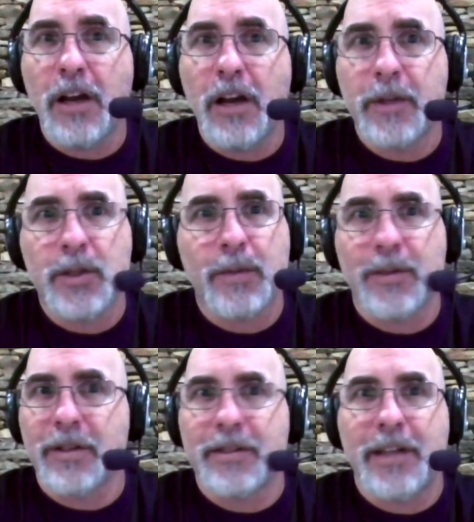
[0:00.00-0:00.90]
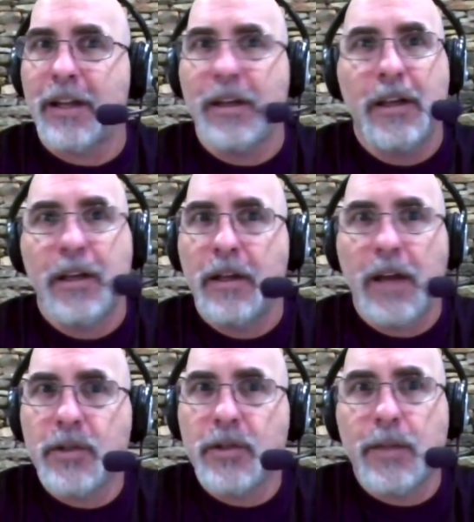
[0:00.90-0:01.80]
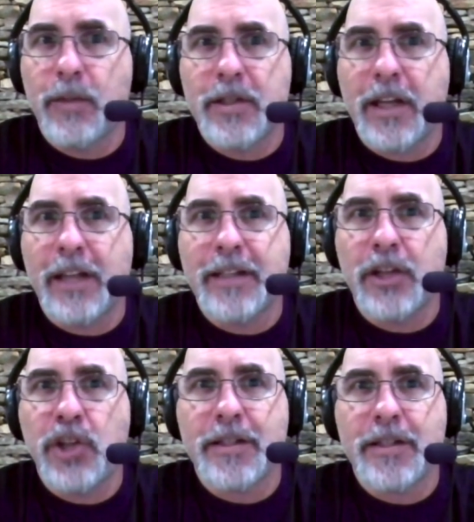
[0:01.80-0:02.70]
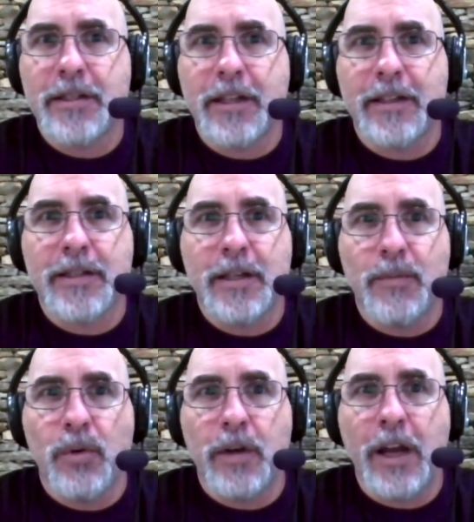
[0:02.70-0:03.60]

because people will say, I just we just can't take chances like this anymore.